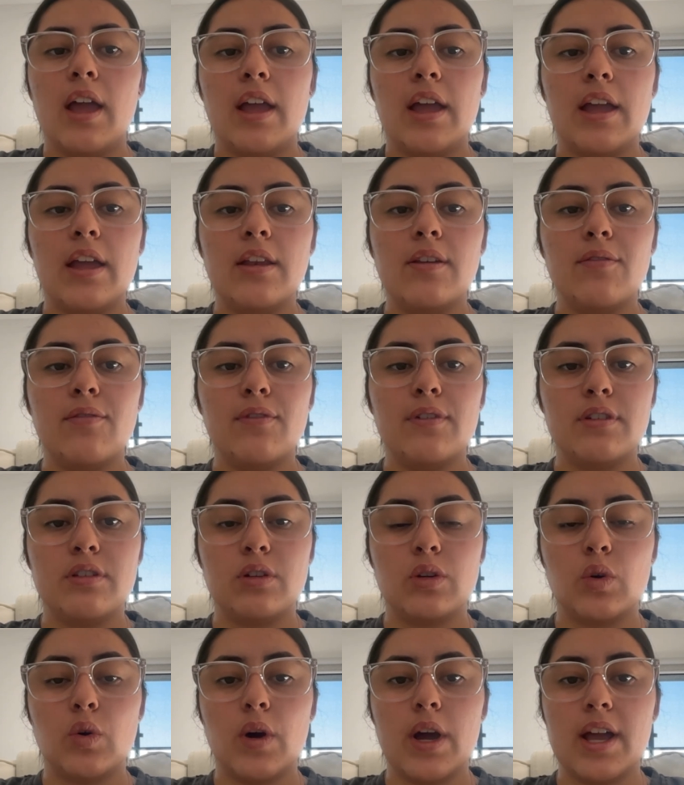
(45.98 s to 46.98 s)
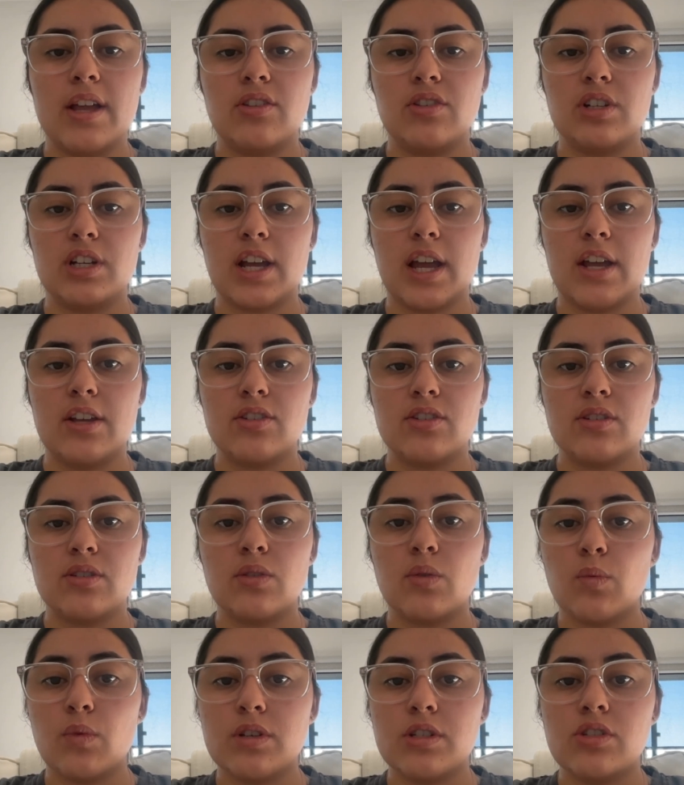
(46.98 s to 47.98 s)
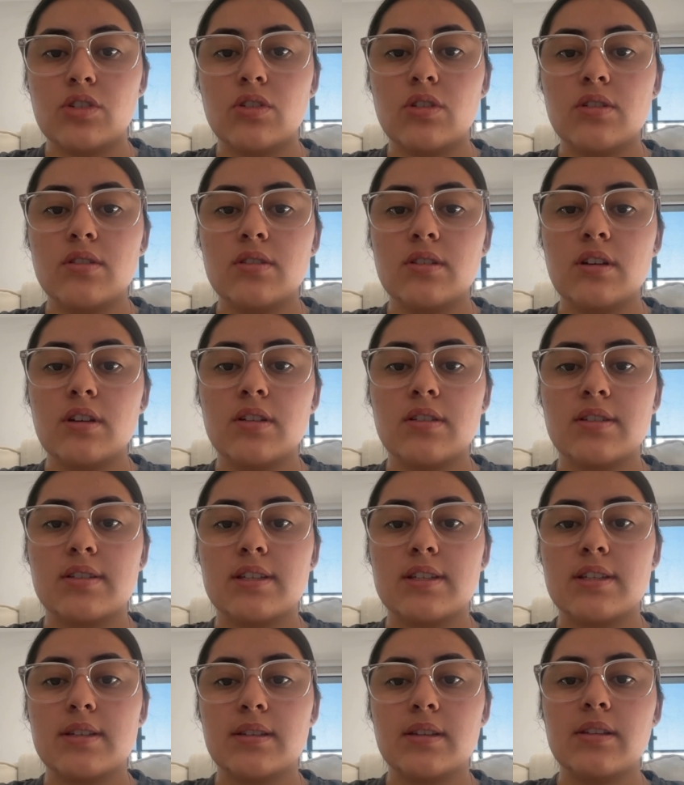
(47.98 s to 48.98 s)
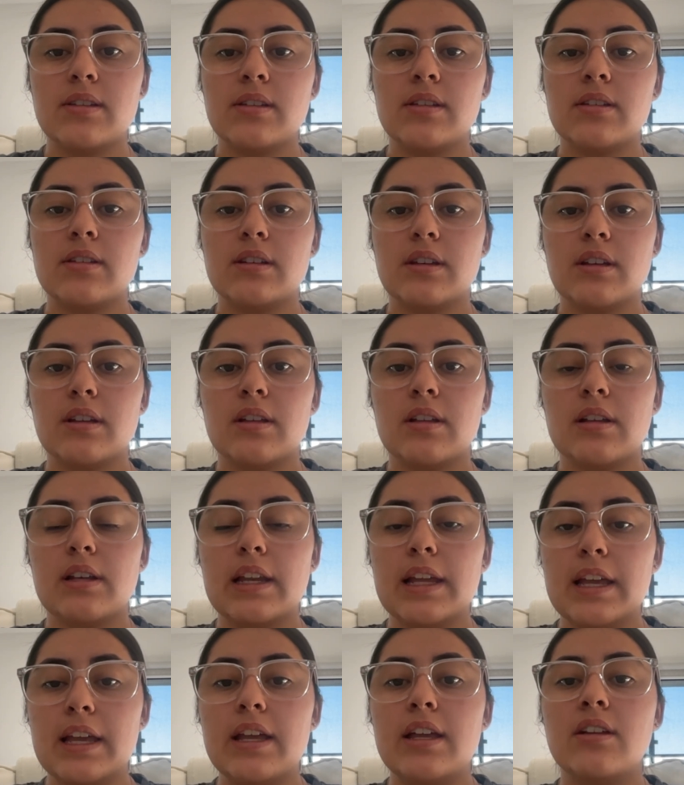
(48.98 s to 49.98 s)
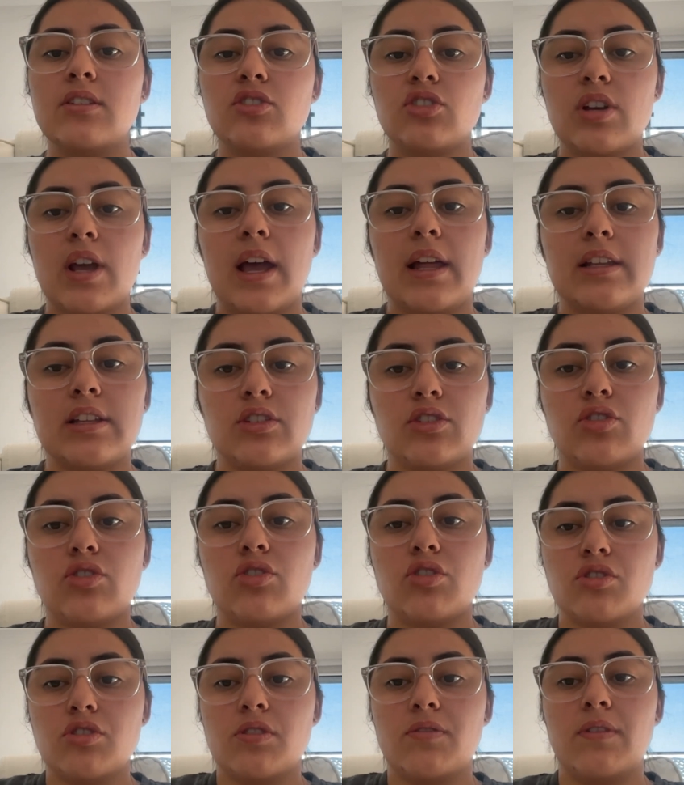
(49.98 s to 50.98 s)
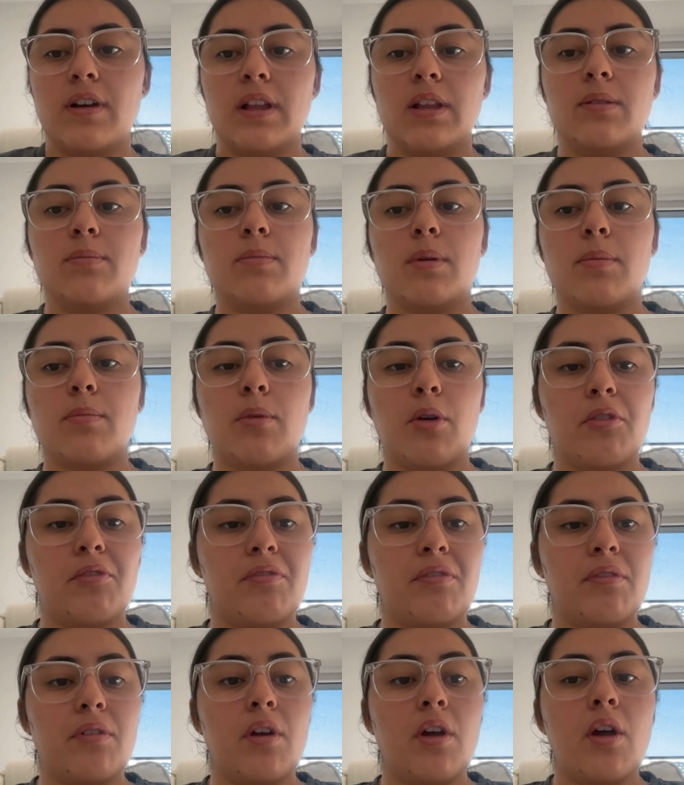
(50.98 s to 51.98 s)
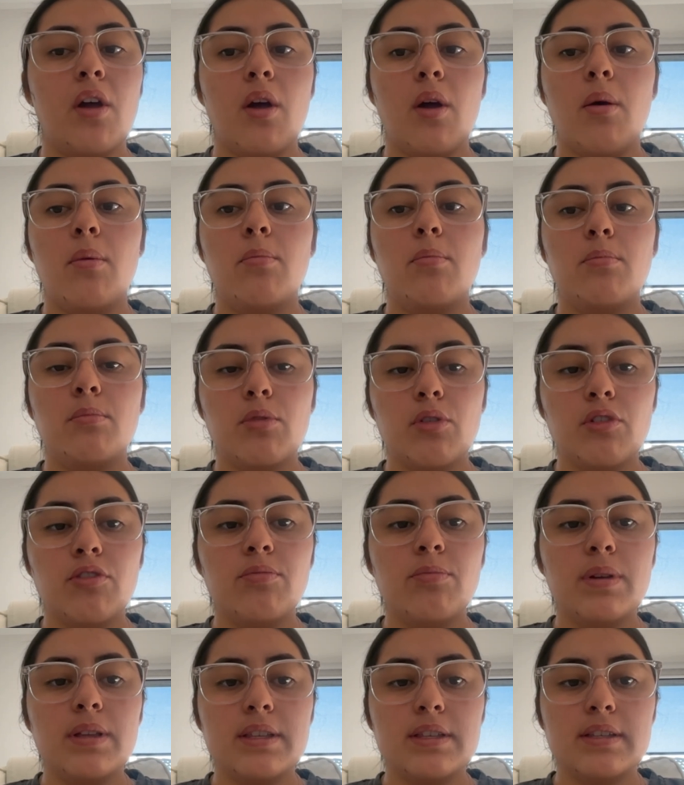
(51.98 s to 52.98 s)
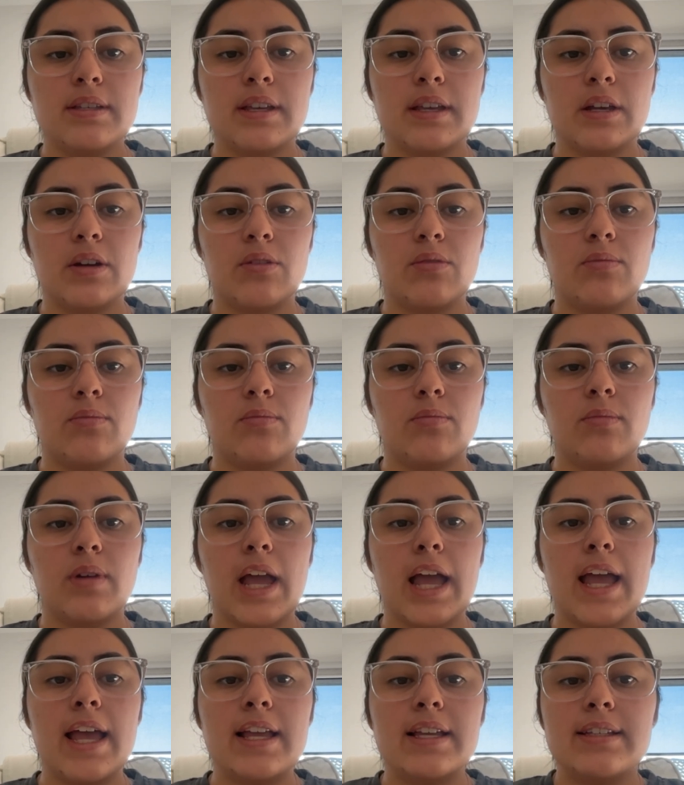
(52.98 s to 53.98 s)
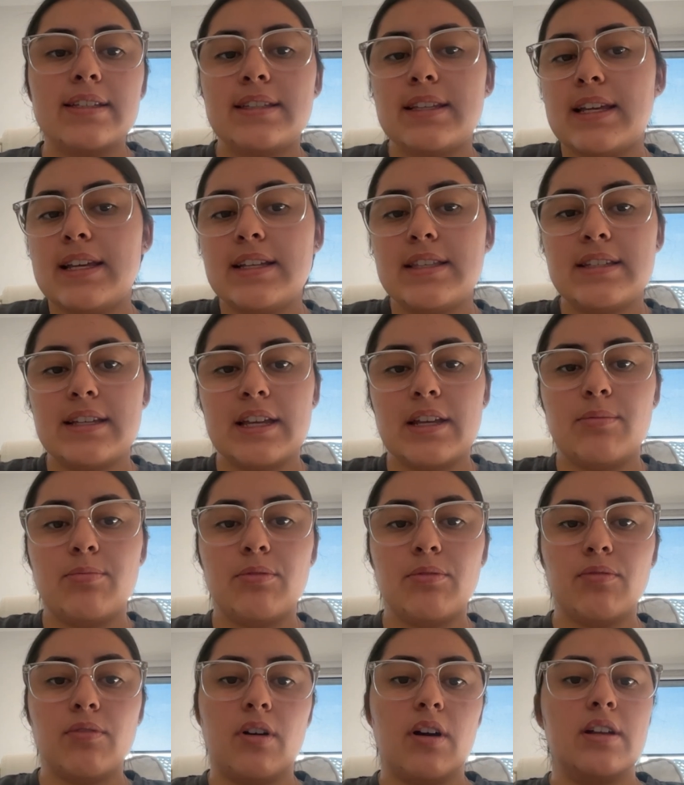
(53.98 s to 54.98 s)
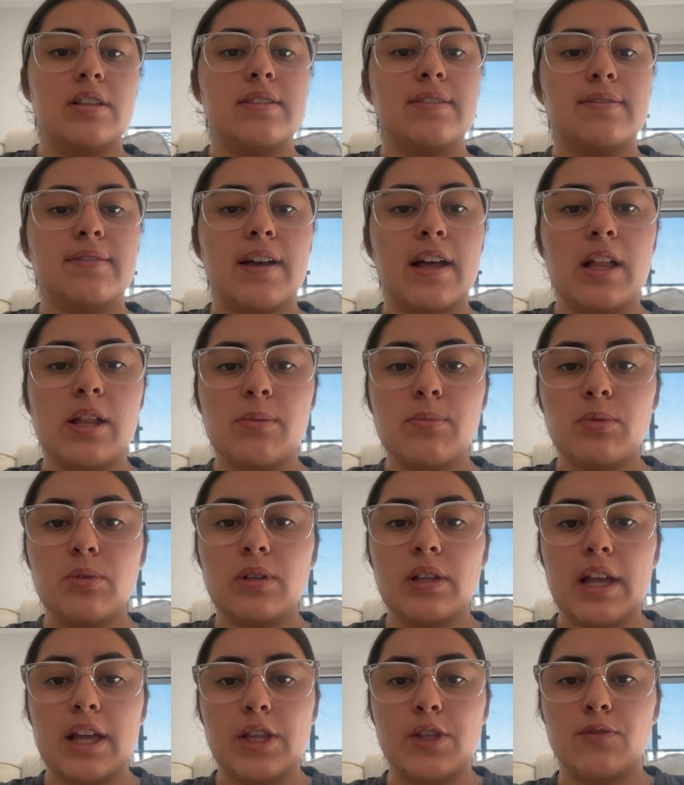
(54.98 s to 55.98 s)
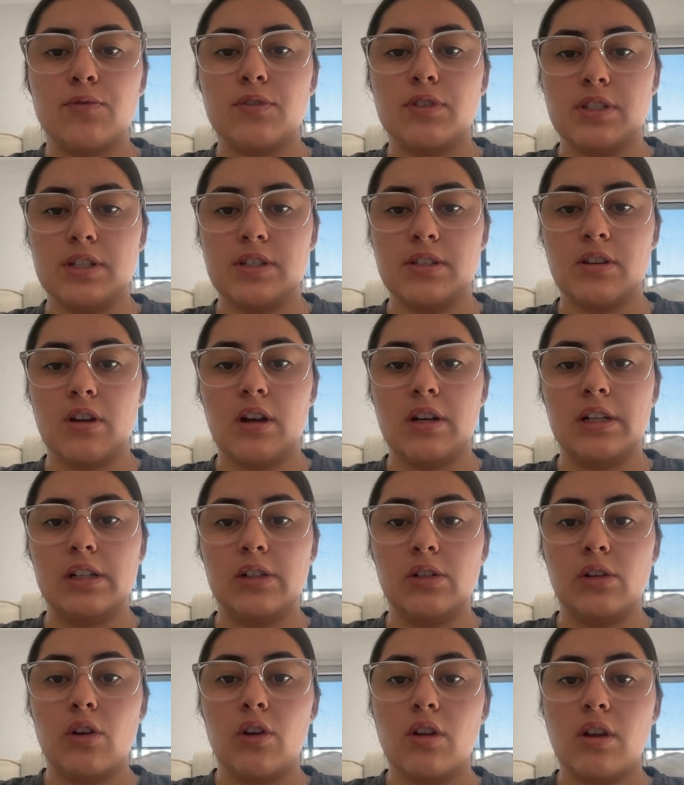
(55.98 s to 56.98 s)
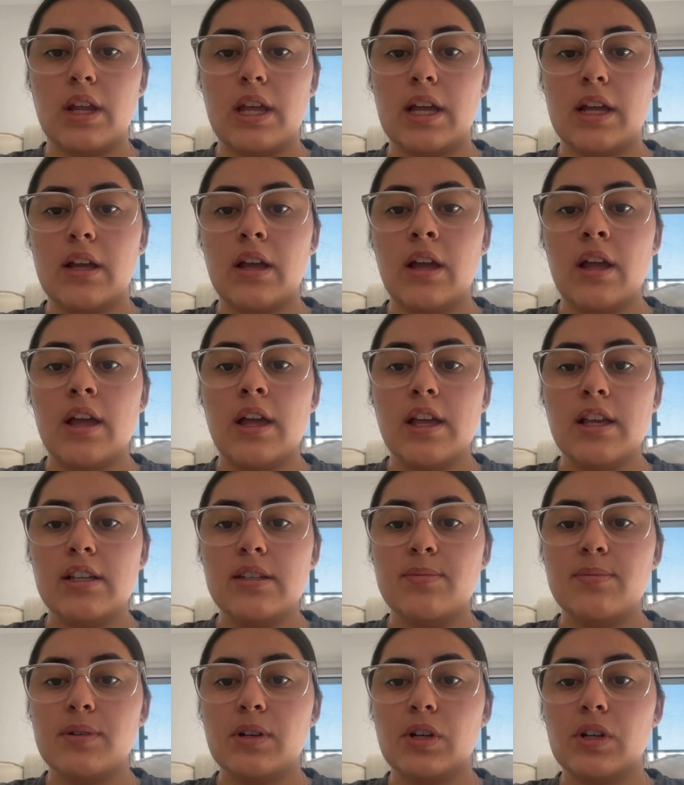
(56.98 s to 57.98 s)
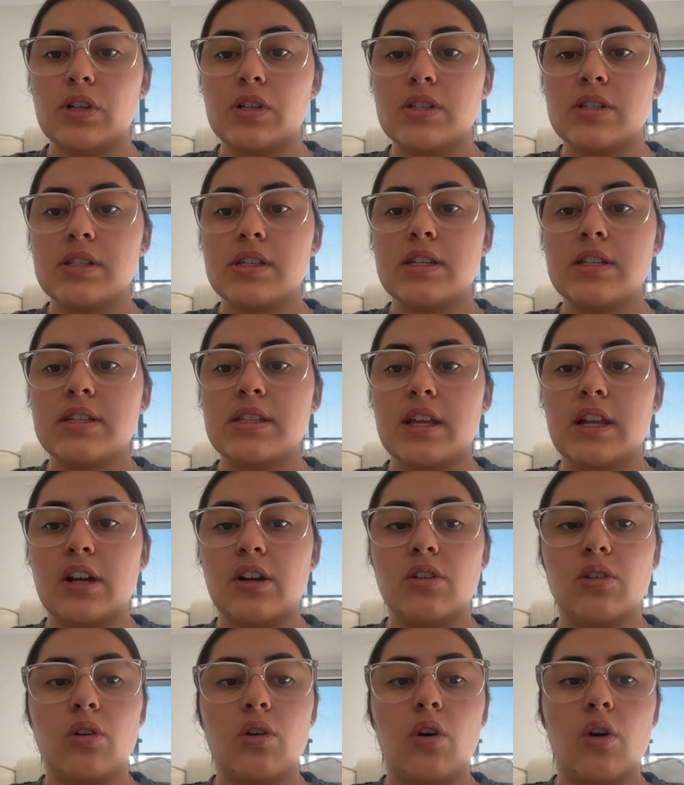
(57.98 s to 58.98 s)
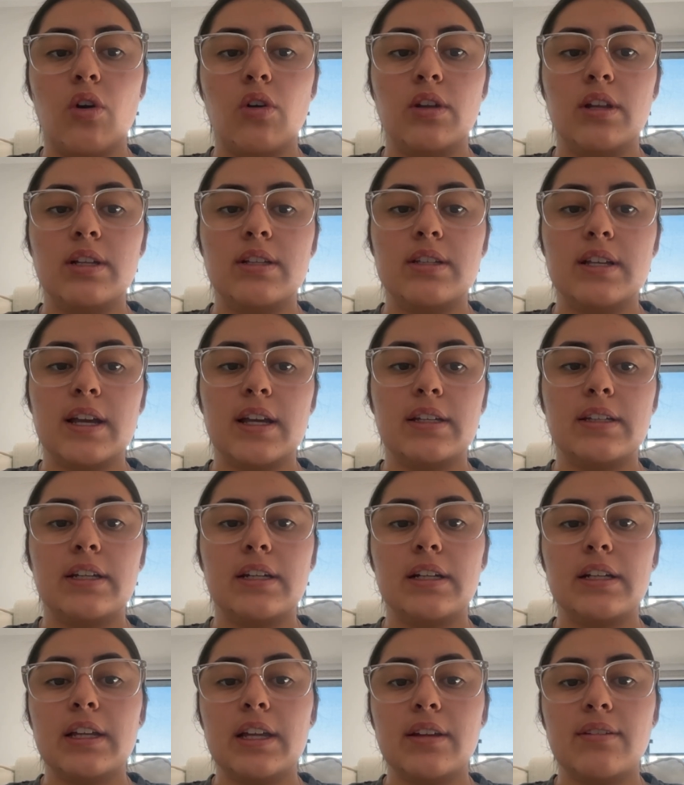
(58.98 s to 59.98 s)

In physical education, where students are consistently challenged to develop a movement skill, SDT provides a valuable lens for designing learning experiences that are not only technically